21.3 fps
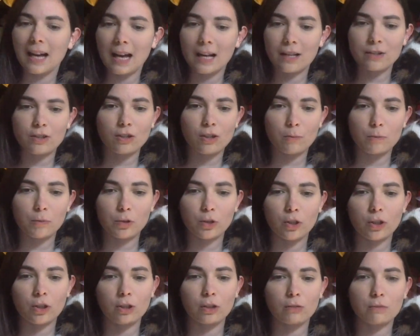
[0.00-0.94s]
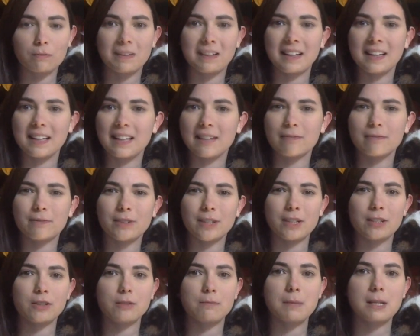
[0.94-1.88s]
as someone who really
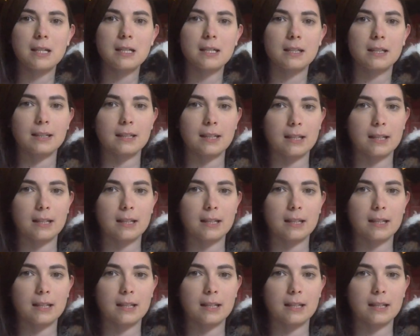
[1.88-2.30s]
influenced me.